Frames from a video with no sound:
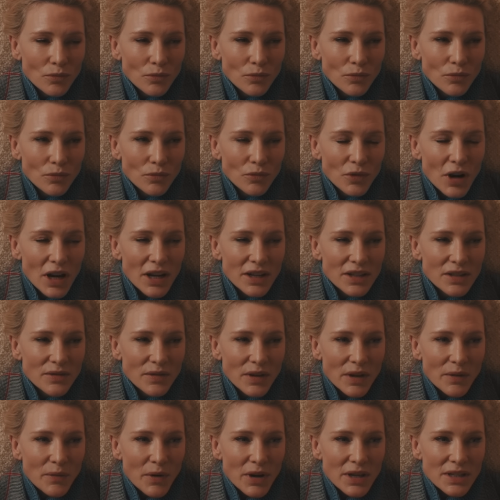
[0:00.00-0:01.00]

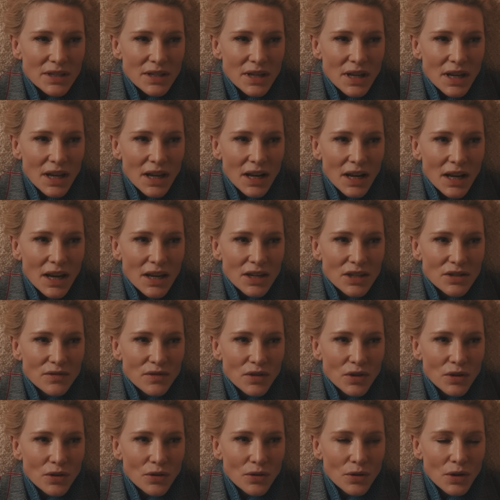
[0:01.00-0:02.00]
relatively recently in an
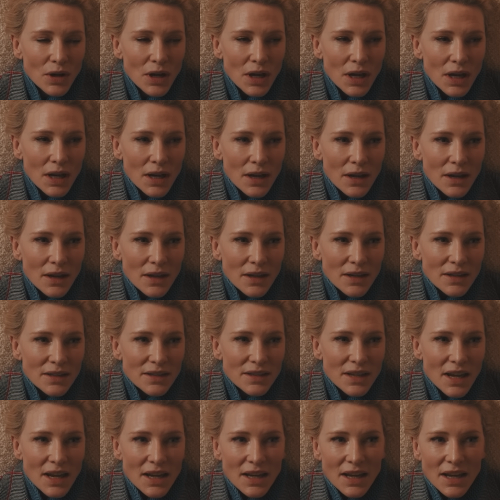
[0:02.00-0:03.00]
interview,
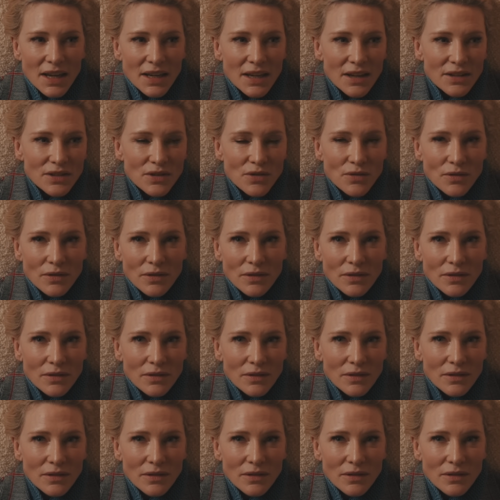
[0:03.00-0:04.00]
saying he doesn't
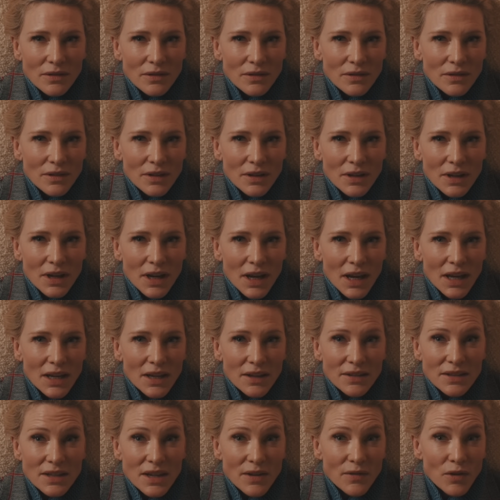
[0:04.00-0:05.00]

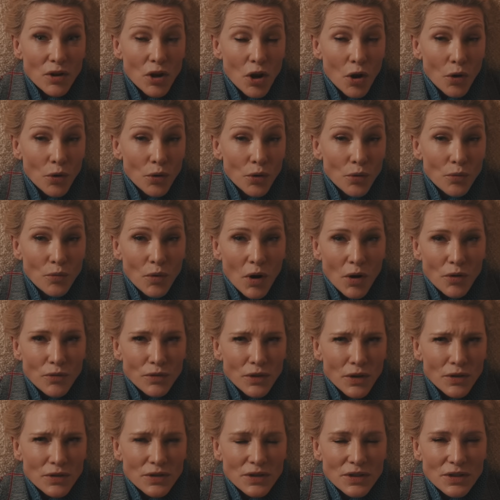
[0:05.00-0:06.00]
even know who wrote
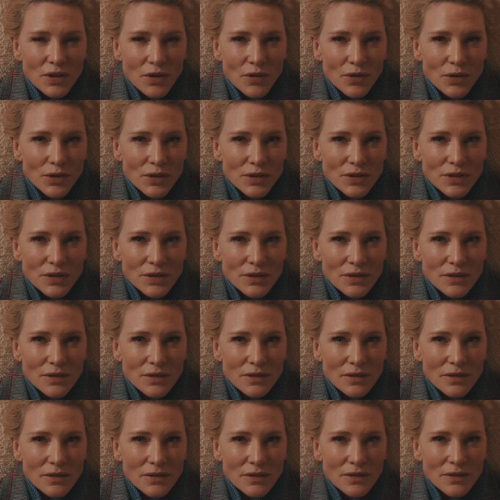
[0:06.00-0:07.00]
those songs
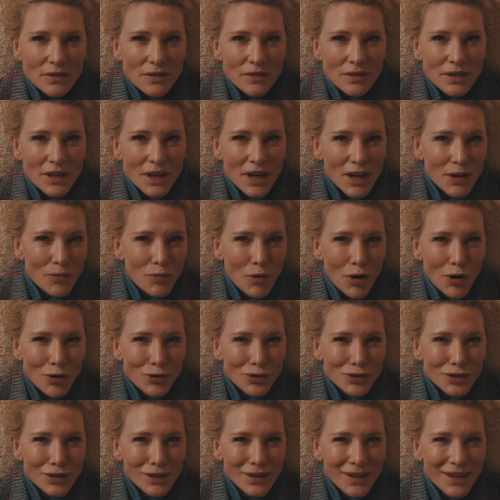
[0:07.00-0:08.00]
that he
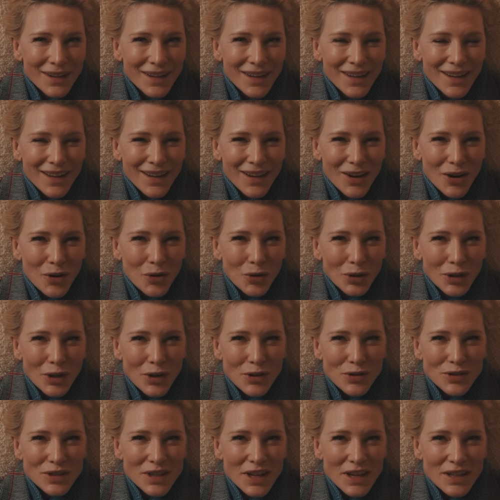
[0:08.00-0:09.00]
wrote all
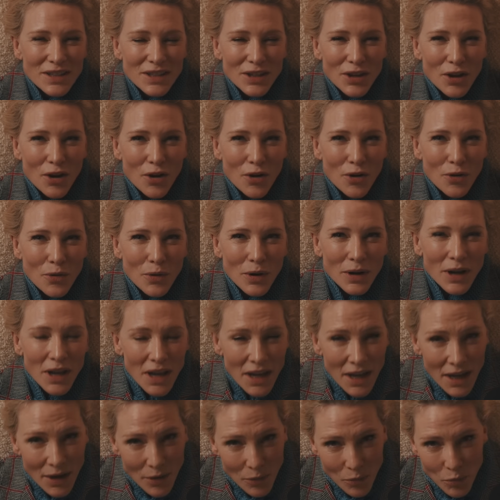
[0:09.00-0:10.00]
those years ago.
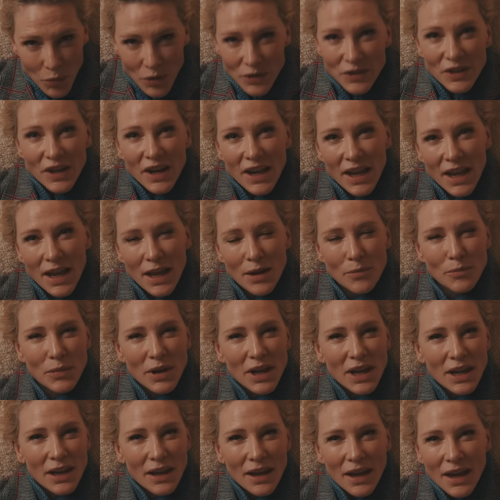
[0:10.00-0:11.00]
Was it him?
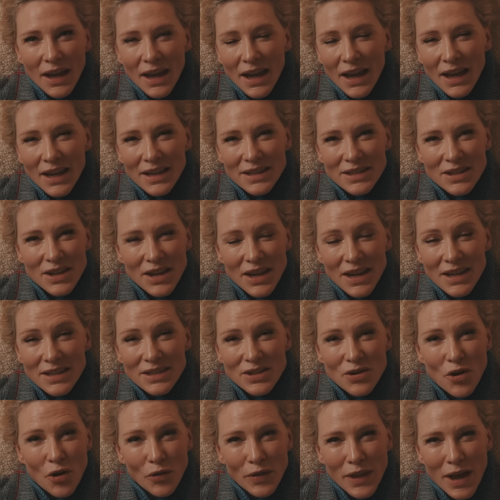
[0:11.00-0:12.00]
He's
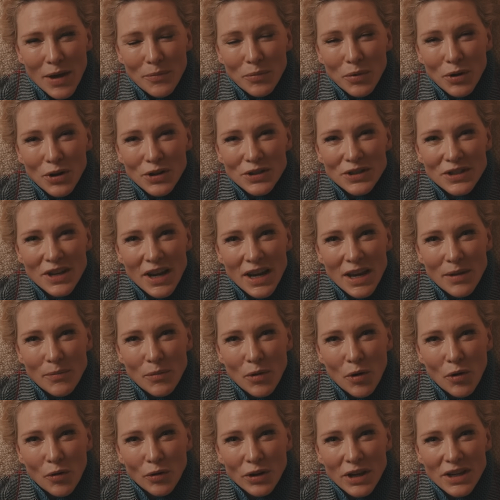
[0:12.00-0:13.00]
not that person
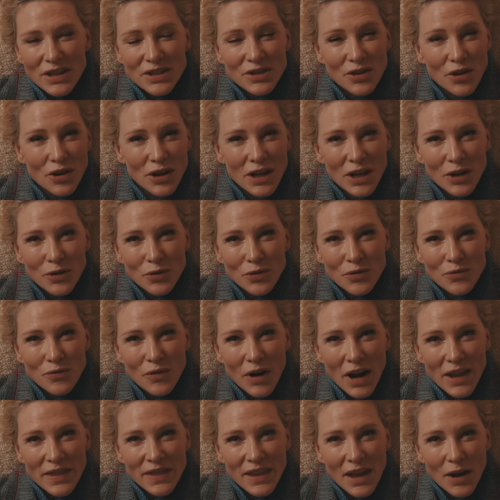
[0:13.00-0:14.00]
anymore, and he certainly couldn't
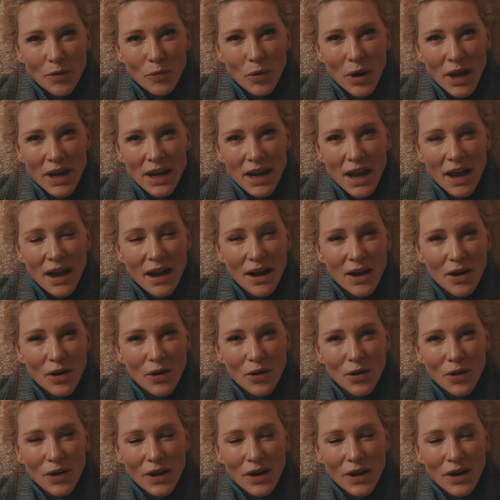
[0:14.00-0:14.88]
write that way now.